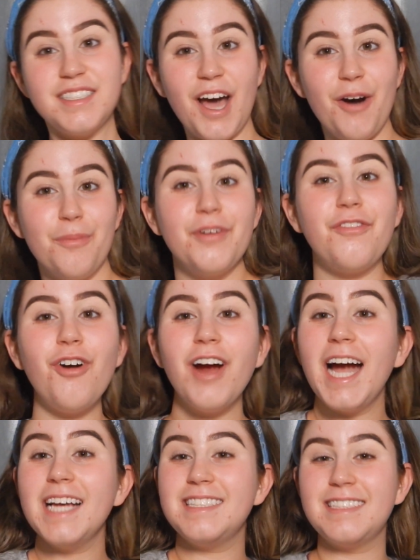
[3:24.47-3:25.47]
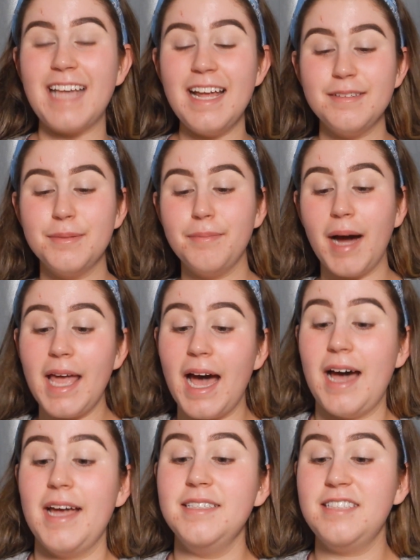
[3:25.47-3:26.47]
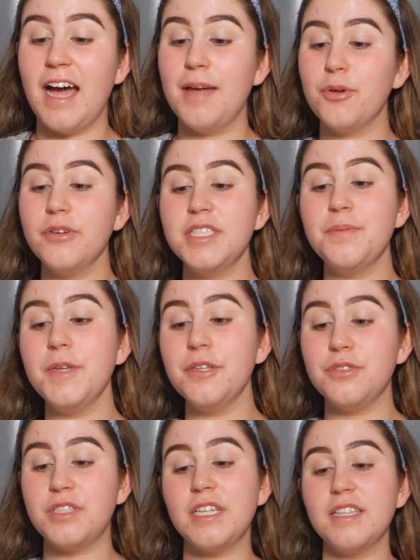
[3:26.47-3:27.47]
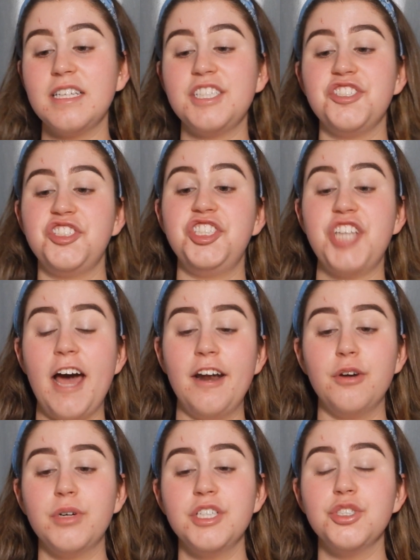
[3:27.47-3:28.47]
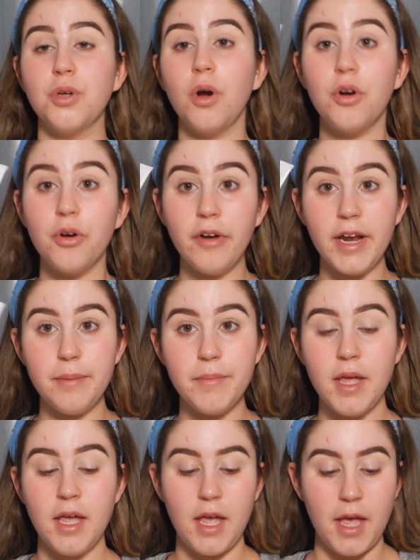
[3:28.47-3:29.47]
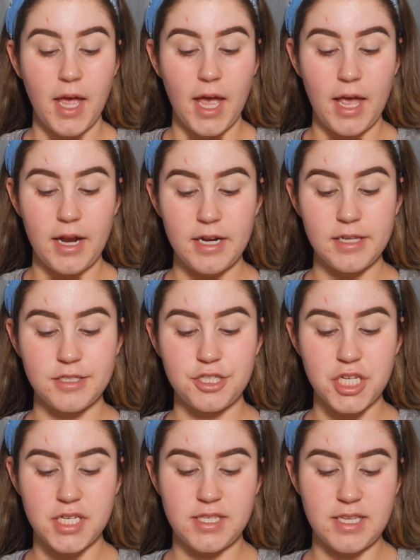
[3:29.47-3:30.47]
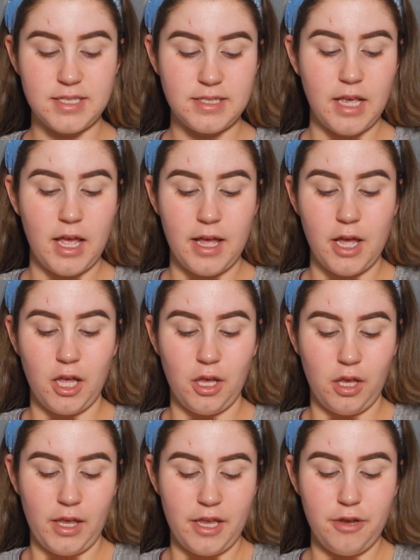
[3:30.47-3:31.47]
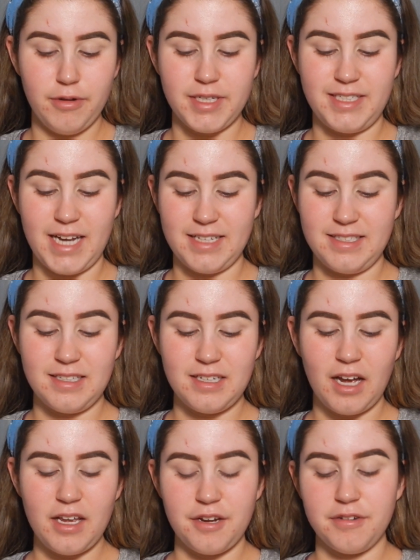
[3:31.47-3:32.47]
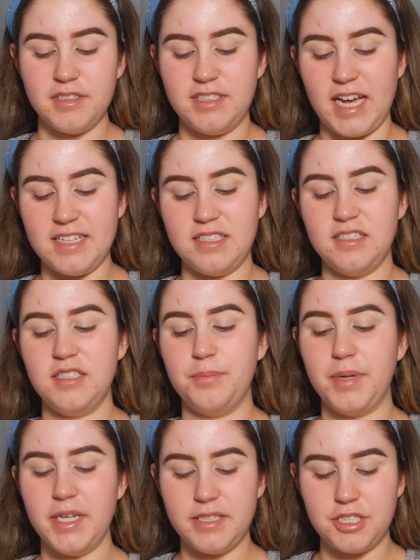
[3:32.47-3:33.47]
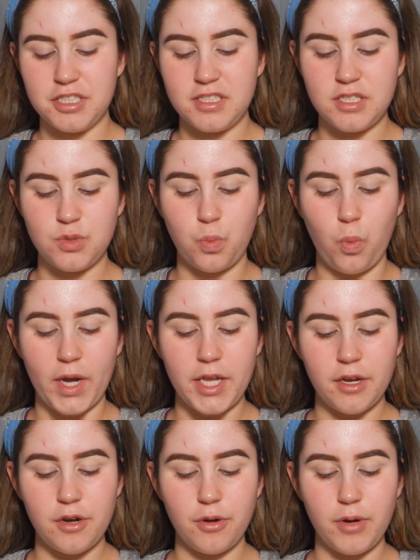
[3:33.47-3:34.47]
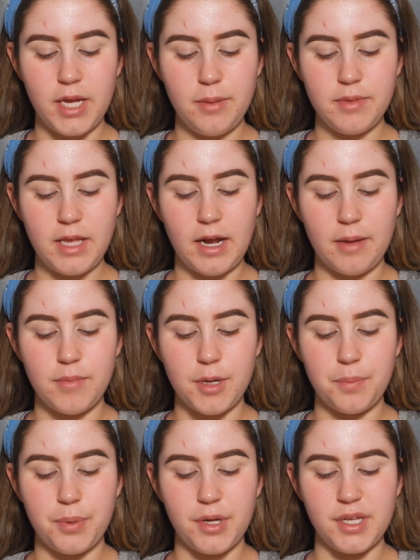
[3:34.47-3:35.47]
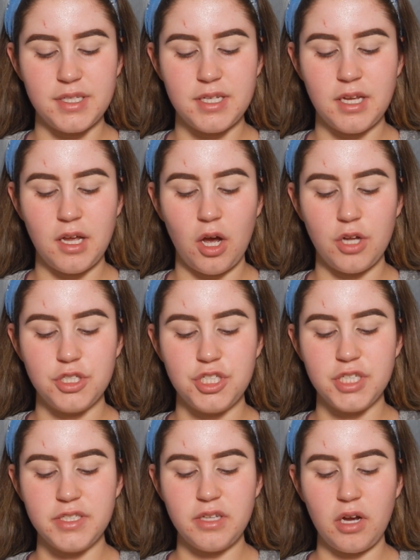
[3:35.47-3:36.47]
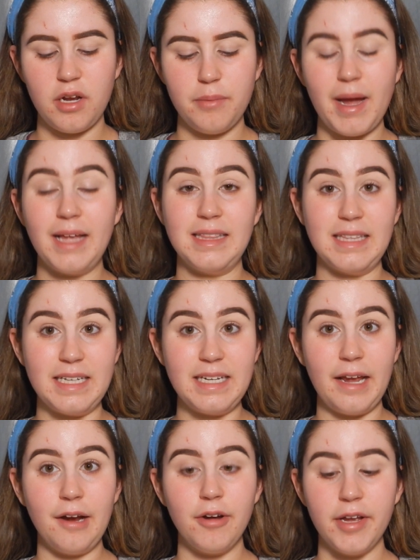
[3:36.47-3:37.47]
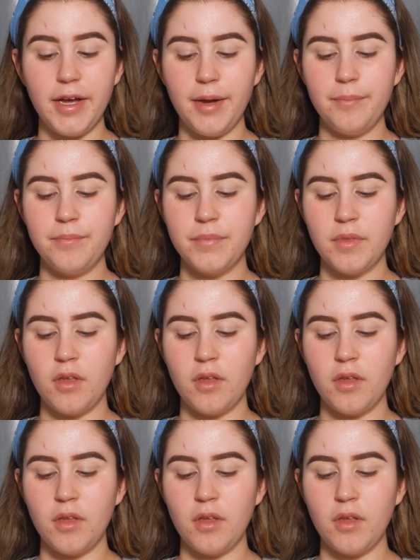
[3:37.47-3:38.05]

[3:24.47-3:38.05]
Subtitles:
So before I set my eyes, I'm going to be using this shadow control cream, and it is just this not iridescent, but it's just this white cream that I'm going to put just on my lid area,